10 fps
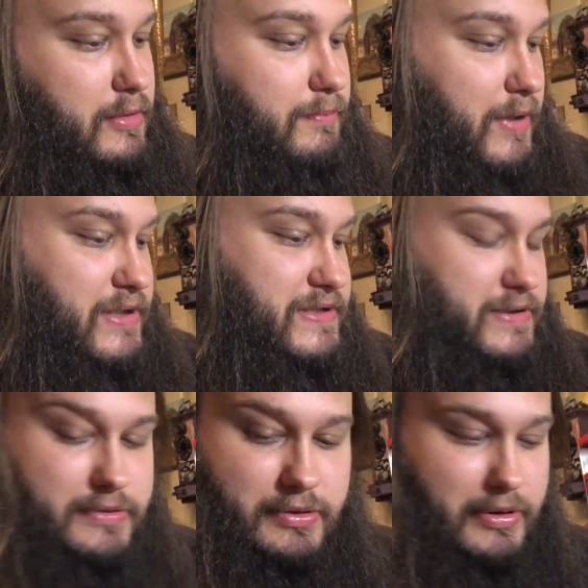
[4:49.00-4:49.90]
But
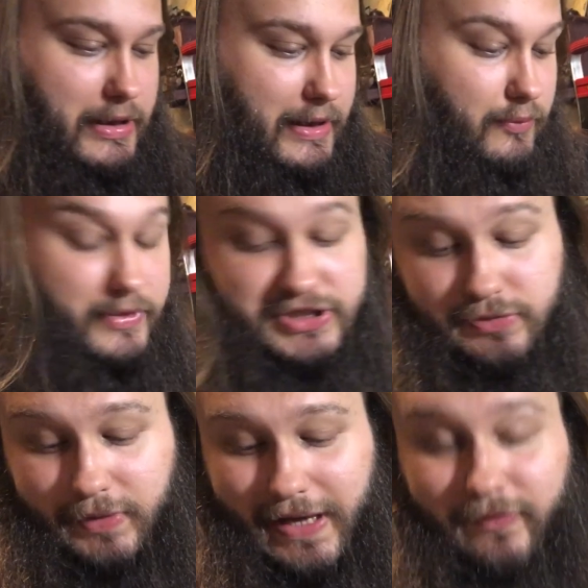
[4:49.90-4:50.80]
we
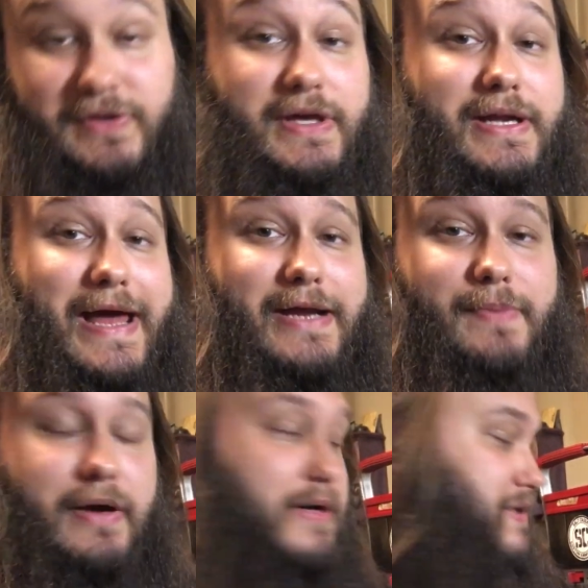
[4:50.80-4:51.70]
should be able to get 8
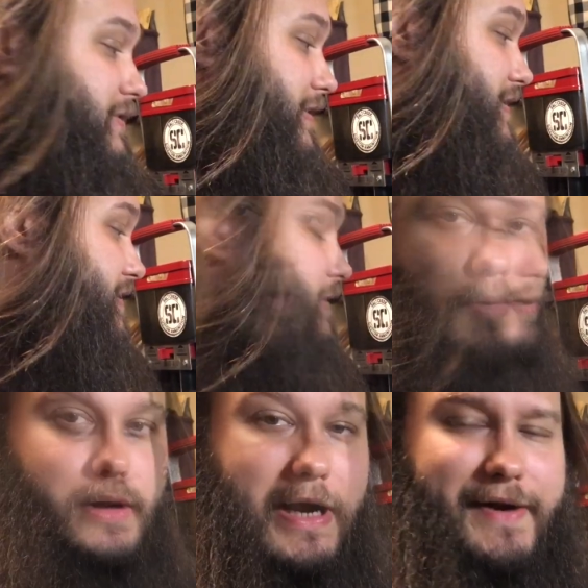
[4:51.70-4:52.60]
pellets at least.
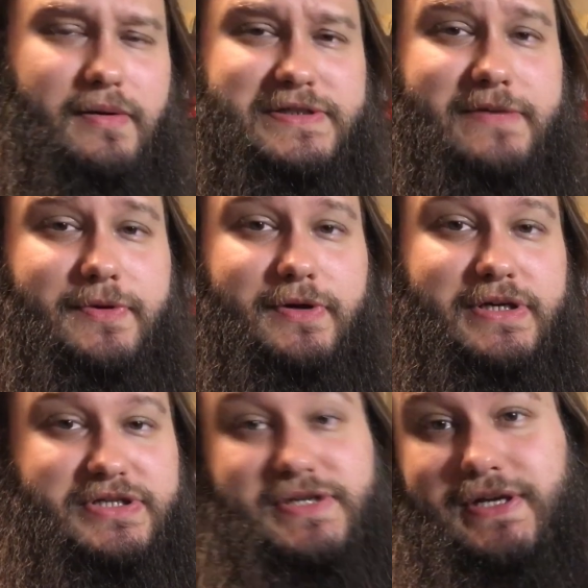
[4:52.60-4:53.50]
I don't typically
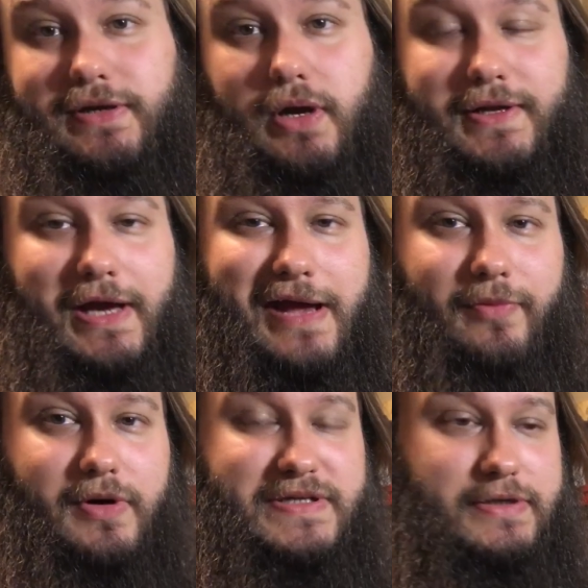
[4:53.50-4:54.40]
just get on
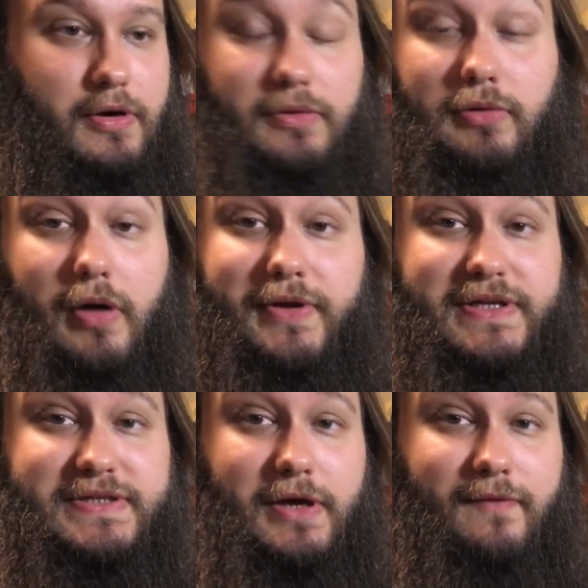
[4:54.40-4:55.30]
camera and start loading
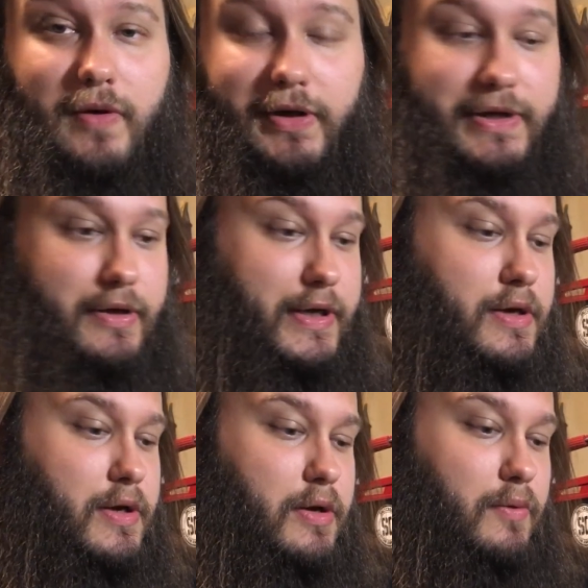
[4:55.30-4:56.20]
stuff willy-nilly.
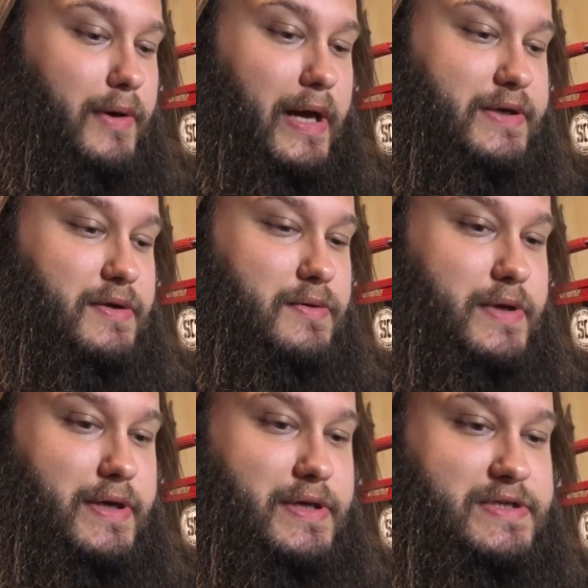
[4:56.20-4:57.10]
What I do
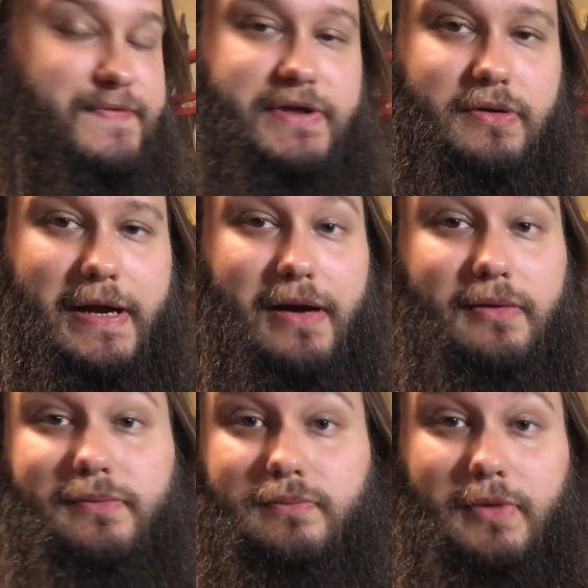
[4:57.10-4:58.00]
is figure
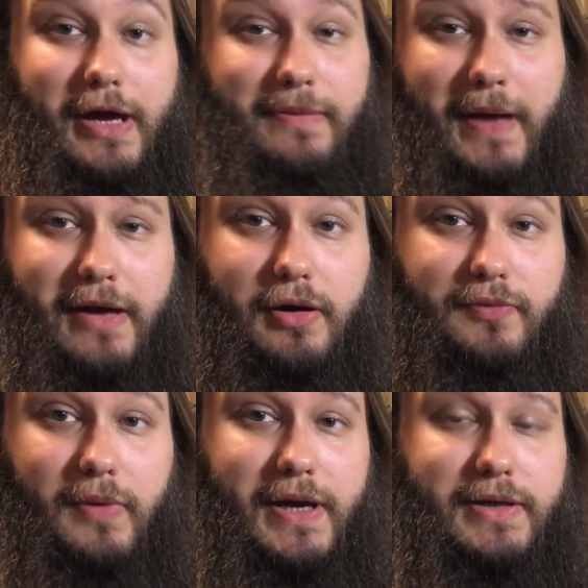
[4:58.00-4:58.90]
out a
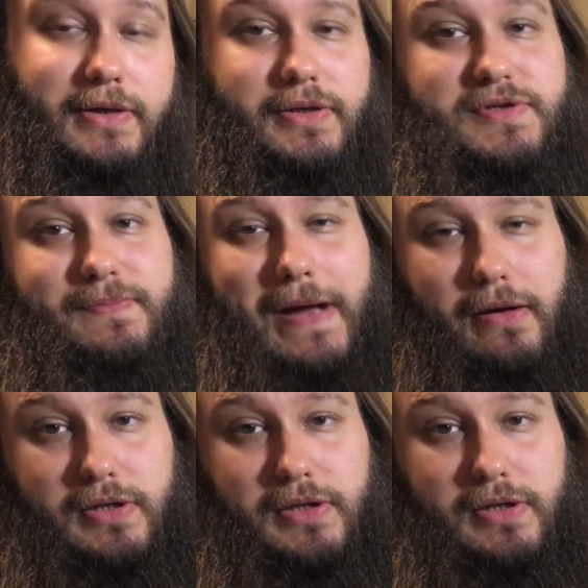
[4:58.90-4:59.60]
payload weight and use a powder